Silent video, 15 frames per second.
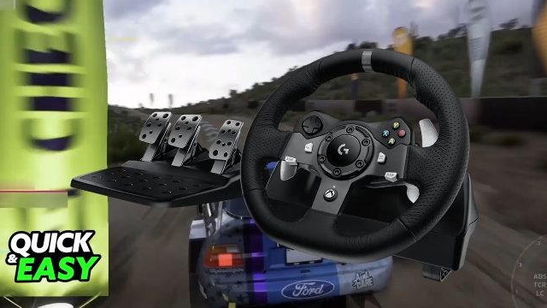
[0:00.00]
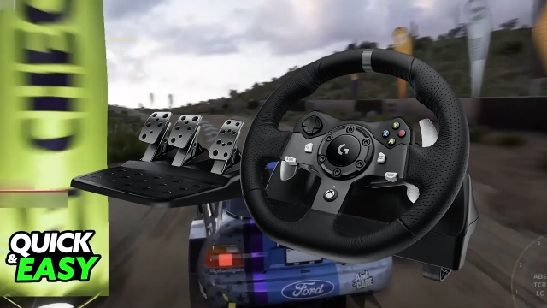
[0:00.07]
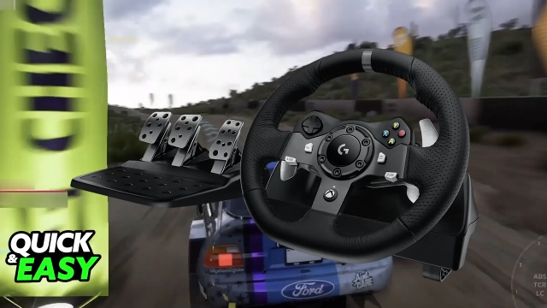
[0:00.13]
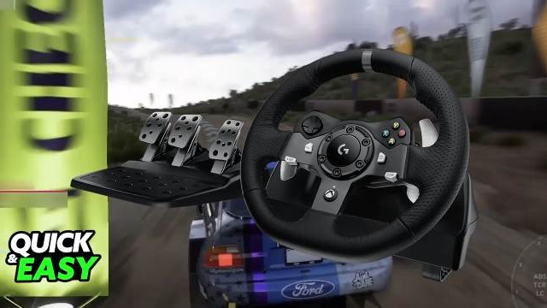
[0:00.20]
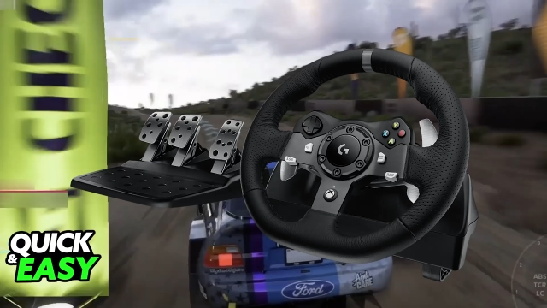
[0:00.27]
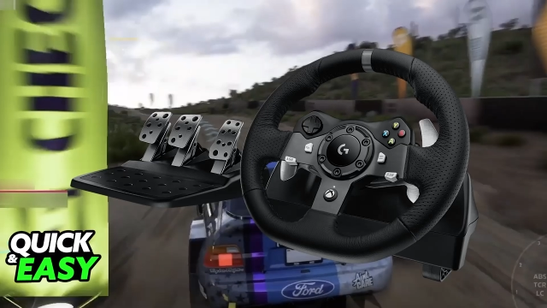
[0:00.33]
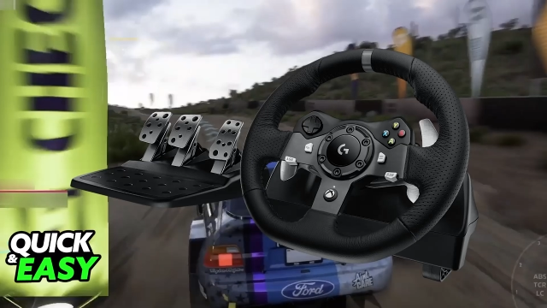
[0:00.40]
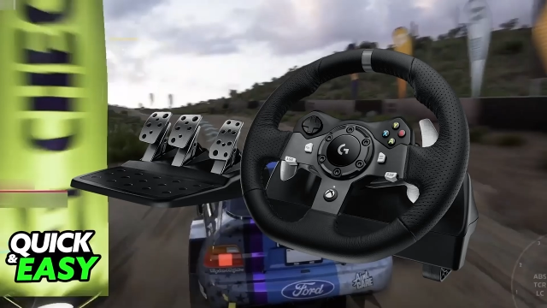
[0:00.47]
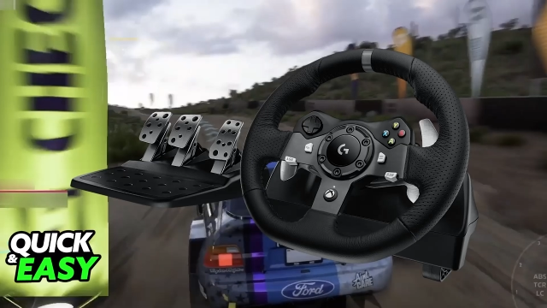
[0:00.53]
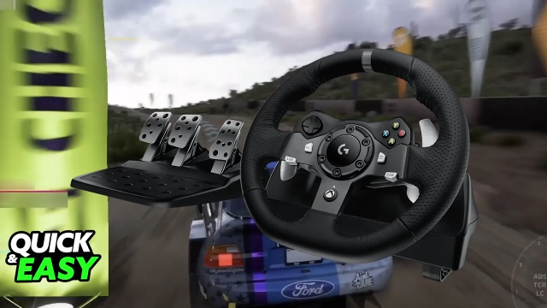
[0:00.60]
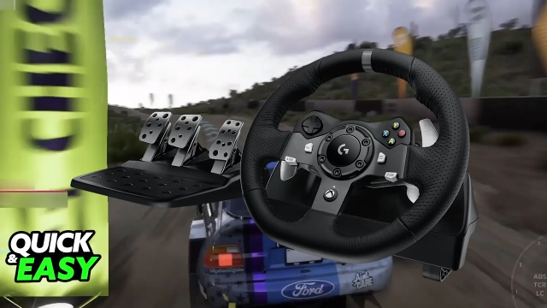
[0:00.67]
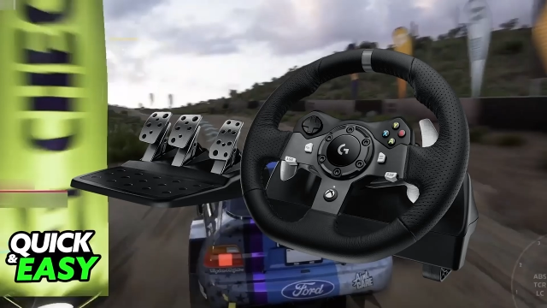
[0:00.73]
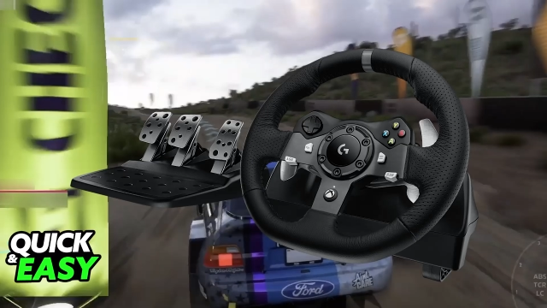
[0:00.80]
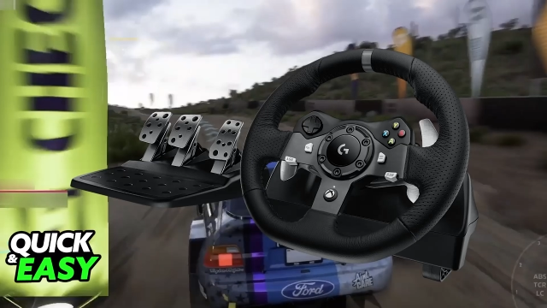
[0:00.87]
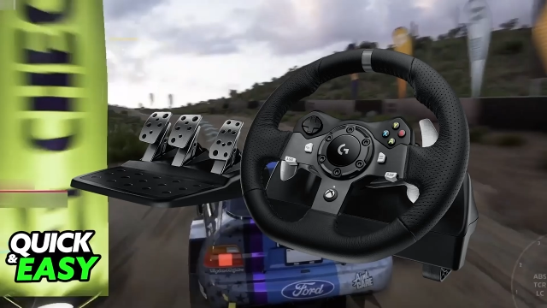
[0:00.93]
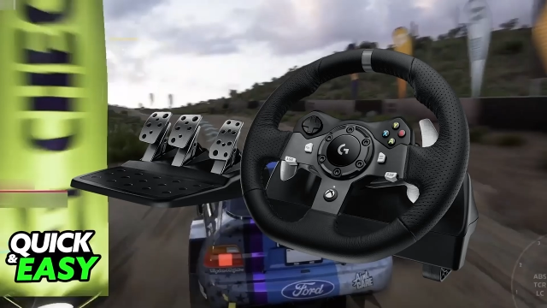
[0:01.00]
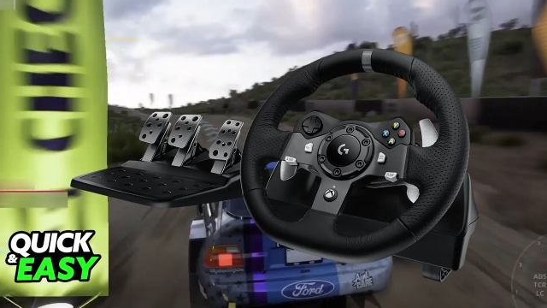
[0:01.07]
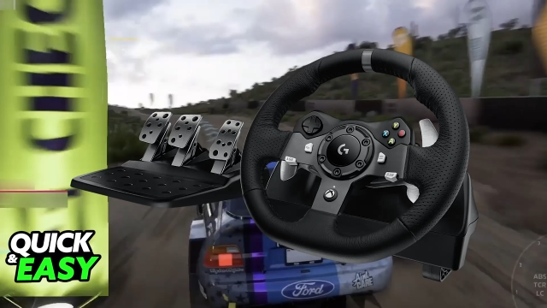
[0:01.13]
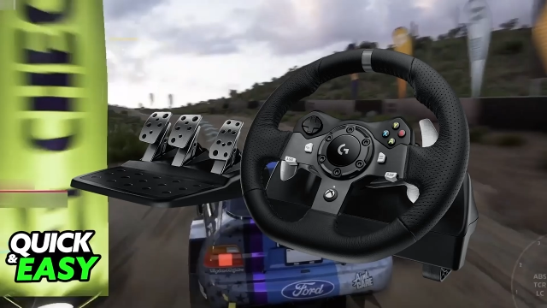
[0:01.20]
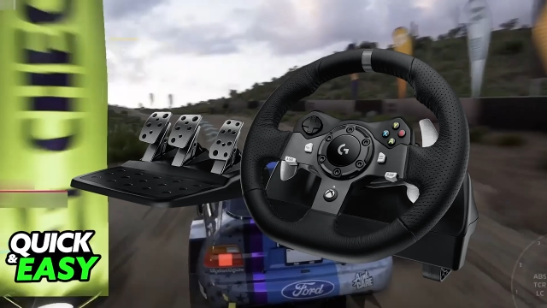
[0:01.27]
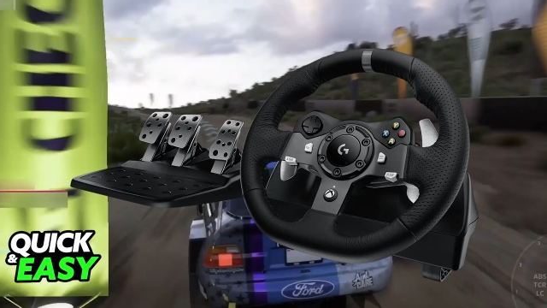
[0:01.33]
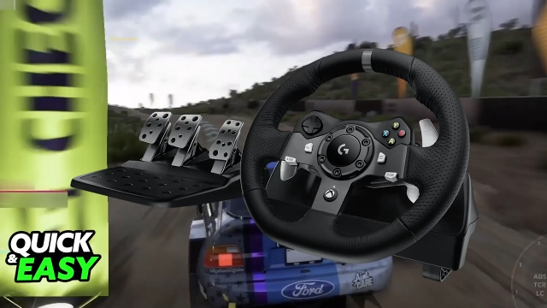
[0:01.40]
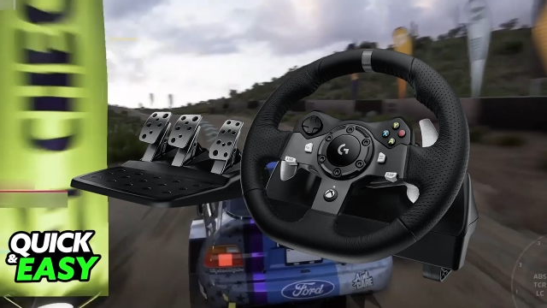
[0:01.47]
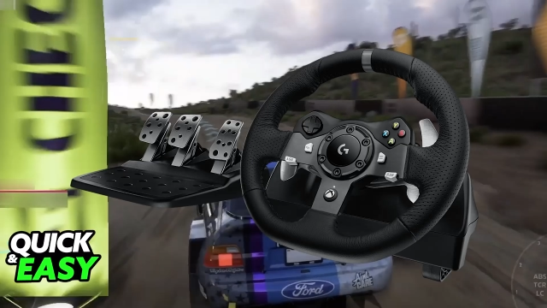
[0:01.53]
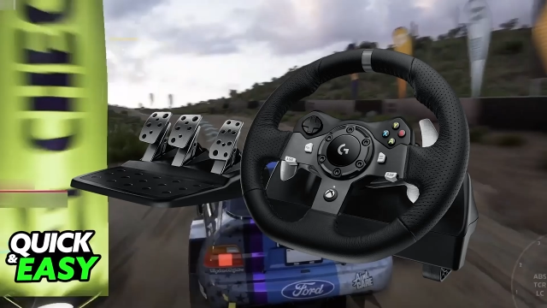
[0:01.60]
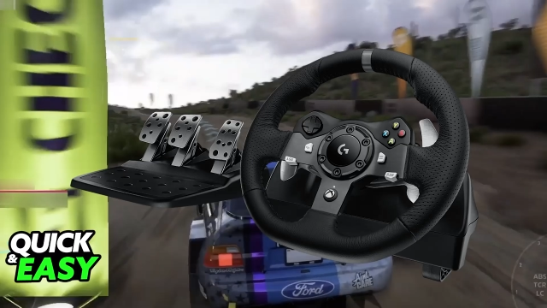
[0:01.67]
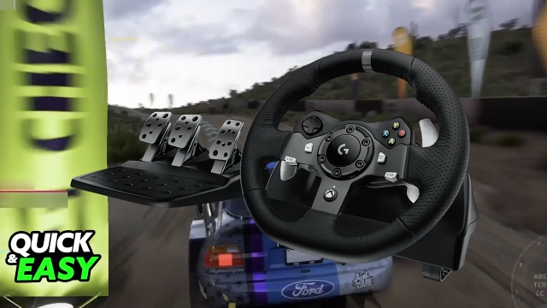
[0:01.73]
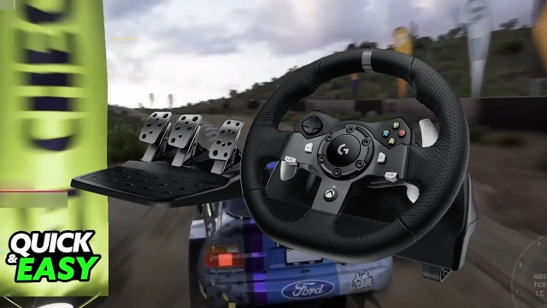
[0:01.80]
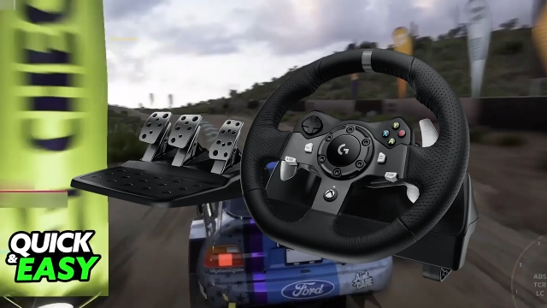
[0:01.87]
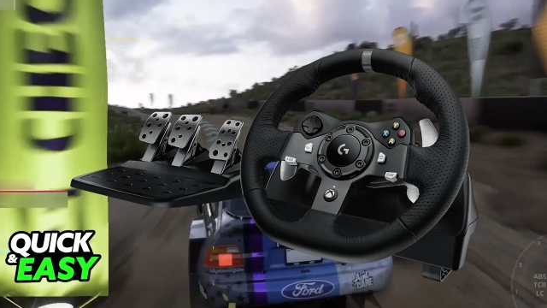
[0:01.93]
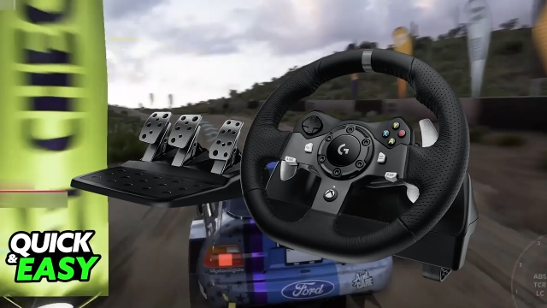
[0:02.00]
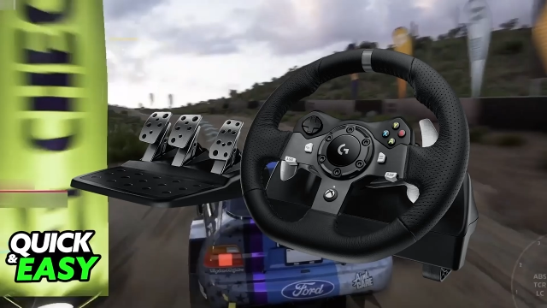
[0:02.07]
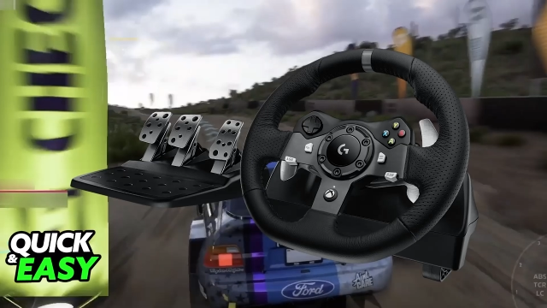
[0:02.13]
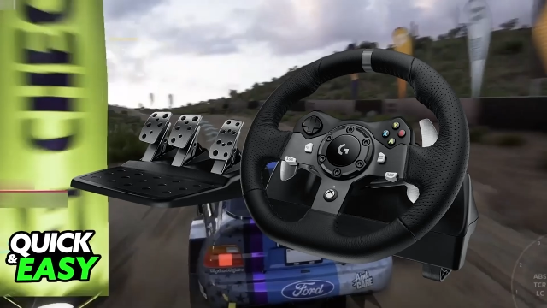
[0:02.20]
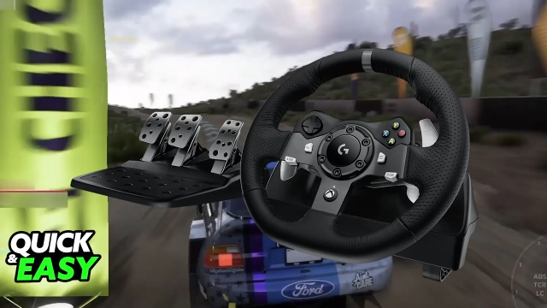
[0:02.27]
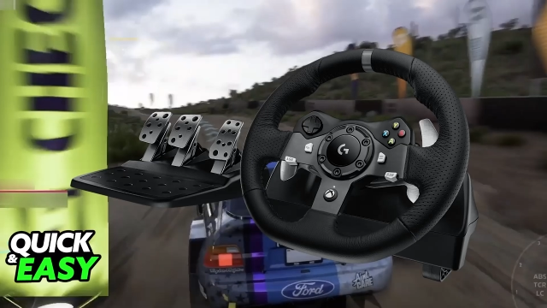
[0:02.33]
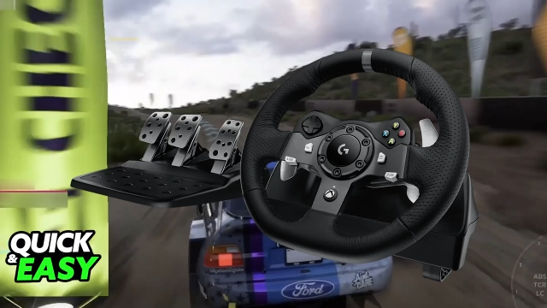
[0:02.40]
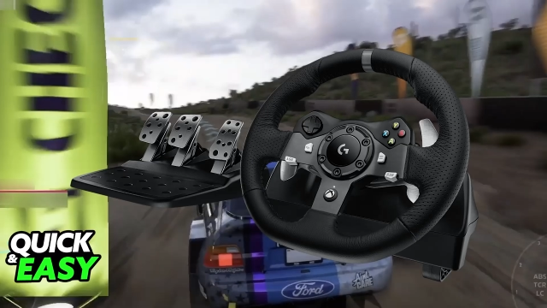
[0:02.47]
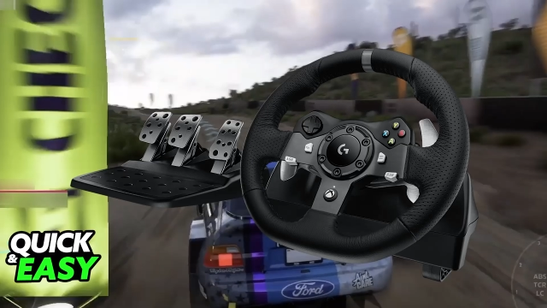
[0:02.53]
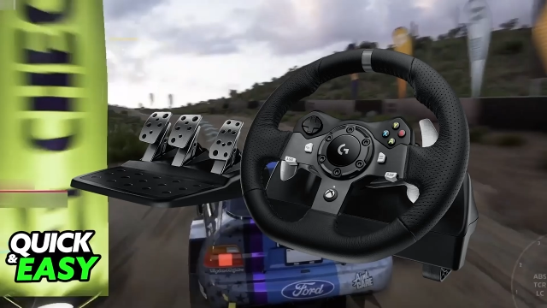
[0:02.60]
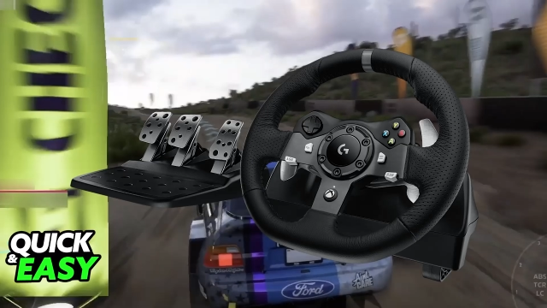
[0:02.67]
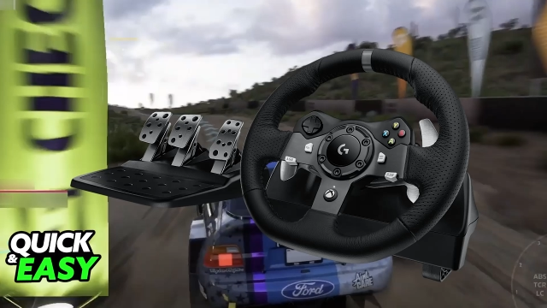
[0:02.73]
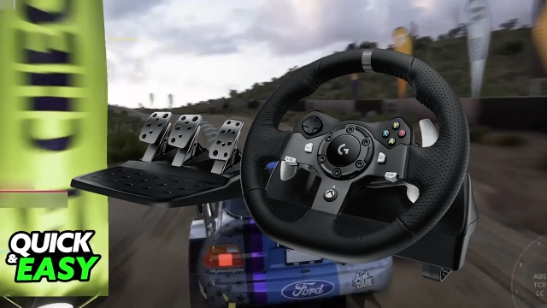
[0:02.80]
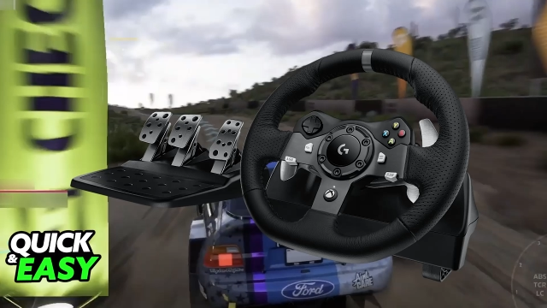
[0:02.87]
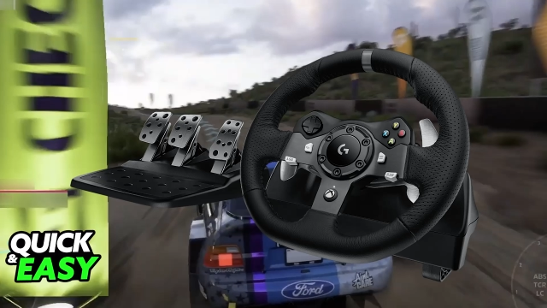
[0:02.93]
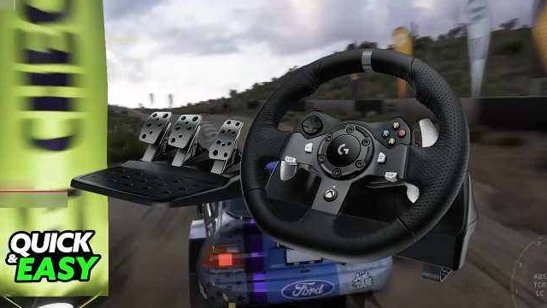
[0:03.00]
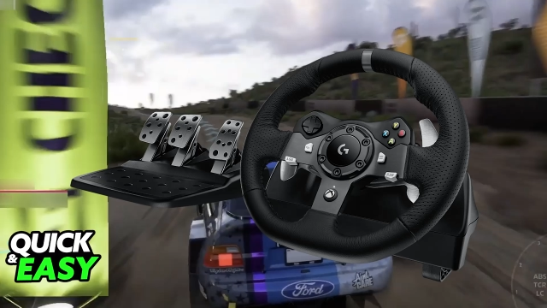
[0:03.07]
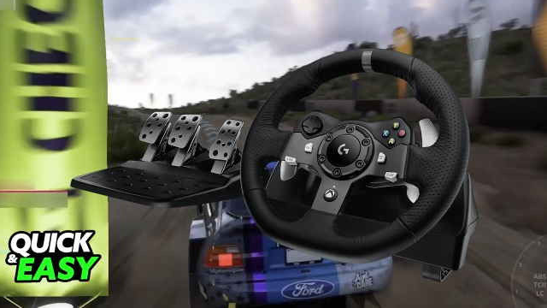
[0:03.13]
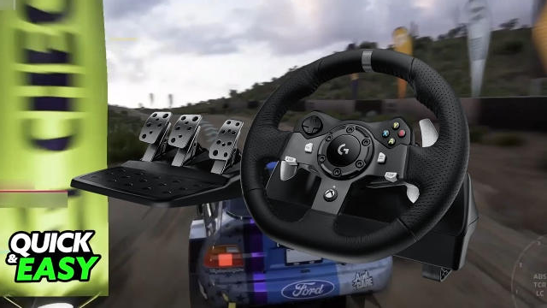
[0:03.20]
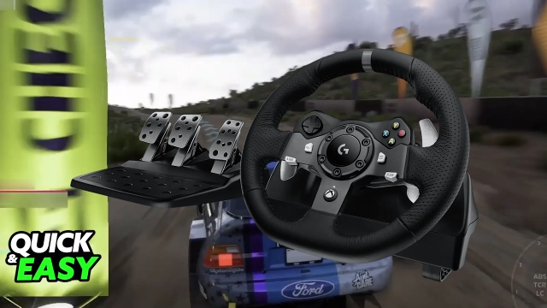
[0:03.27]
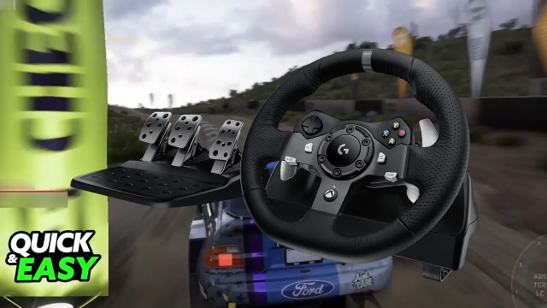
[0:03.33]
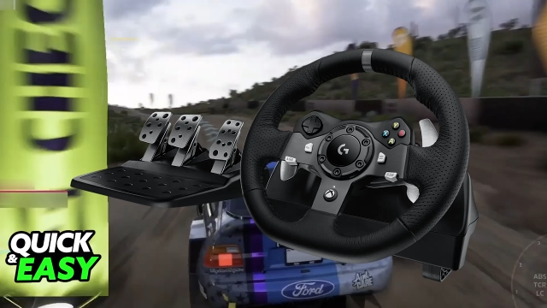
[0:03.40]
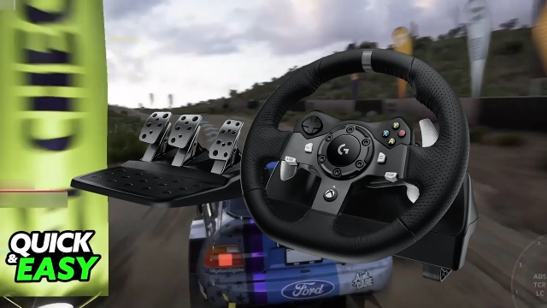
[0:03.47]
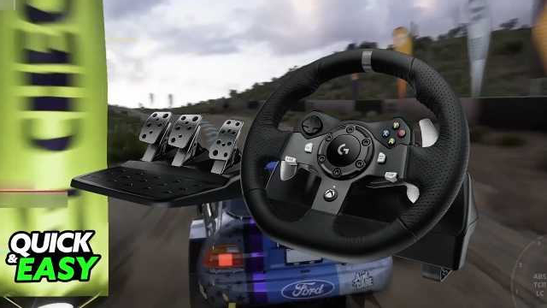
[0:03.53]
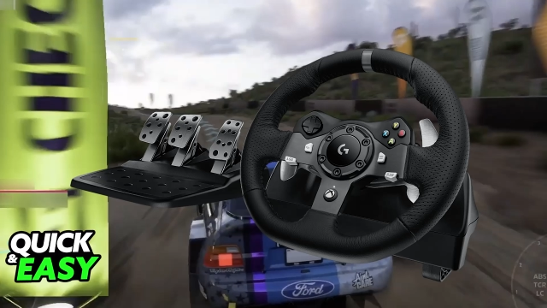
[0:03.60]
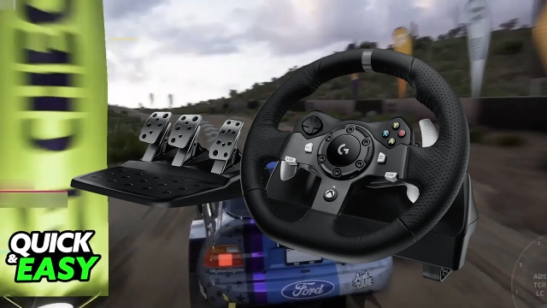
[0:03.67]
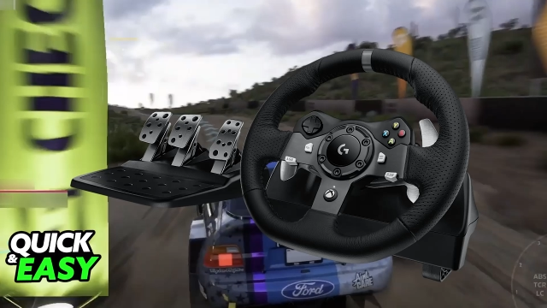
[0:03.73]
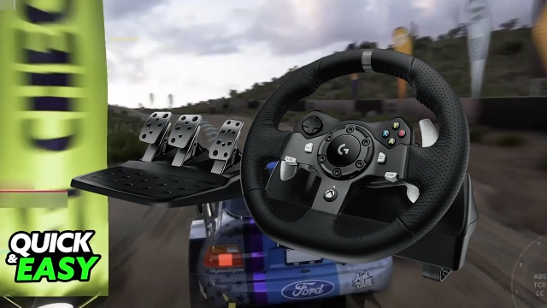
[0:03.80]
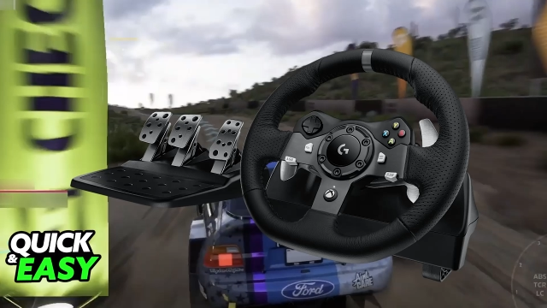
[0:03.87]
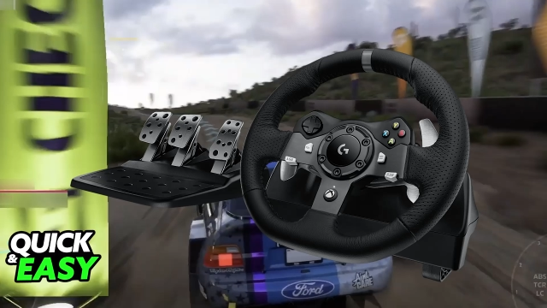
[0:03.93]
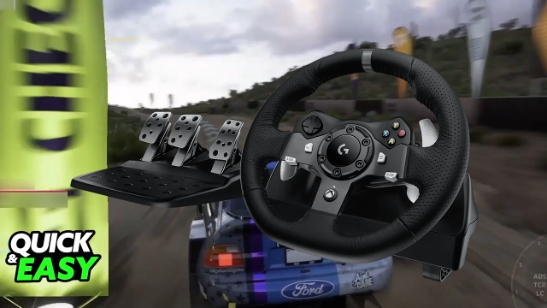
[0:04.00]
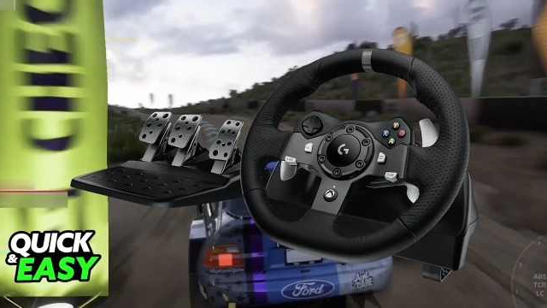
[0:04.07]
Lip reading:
(no speaker visible)